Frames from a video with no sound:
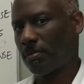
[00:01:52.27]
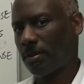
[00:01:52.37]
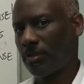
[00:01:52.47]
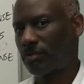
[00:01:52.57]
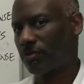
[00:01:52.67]

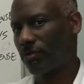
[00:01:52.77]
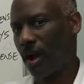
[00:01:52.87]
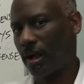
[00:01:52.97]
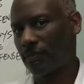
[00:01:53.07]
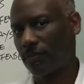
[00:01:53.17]
piece of
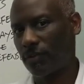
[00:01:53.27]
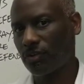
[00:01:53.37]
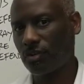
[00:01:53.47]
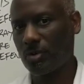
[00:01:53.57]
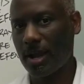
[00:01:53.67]
fried
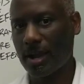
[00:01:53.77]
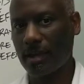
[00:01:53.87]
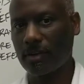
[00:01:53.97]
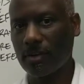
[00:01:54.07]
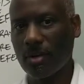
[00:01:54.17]
fish you
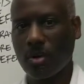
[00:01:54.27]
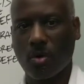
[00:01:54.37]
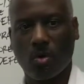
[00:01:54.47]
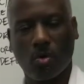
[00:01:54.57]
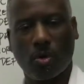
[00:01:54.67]
had,
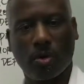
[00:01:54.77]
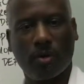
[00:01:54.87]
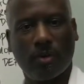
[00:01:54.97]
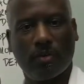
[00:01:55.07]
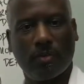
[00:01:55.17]
or
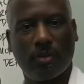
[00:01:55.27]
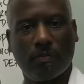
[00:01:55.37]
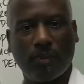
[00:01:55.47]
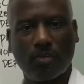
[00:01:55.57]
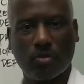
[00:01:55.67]
the
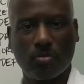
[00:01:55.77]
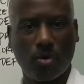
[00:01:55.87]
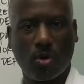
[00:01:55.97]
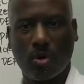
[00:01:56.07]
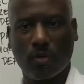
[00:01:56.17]

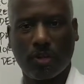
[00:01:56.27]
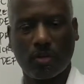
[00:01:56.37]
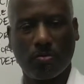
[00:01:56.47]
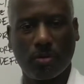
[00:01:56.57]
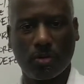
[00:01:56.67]
vegetable oil that
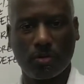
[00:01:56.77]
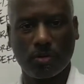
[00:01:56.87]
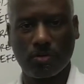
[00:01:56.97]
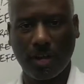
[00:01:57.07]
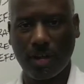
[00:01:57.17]
you put on
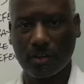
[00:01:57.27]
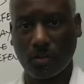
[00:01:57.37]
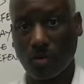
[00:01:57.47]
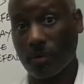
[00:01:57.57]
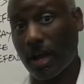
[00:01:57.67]
your salad,
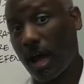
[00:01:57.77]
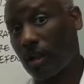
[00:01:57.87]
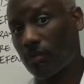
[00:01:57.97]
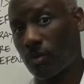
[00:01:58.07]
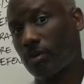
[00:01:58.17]
or the
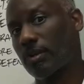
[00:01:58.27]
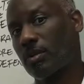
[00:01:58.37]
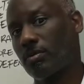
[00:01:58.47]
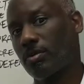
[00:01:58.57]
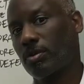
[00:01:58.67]
olive oil
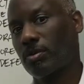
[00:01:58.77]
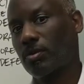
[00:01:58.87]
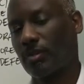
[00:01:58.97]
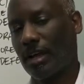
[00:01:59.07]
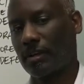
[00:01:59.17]
that you put on
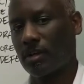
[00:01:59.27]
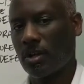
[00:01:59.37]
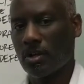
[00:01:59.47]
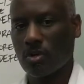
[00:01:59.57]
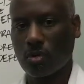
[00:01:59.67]
your salad.
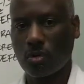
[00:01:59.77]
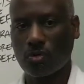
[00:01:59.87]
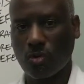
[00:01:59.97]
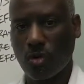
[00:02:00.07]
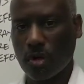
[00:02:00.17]

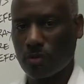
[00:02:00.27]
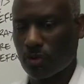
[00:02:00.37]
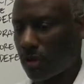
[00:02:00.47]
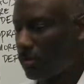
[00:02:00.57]
Those oils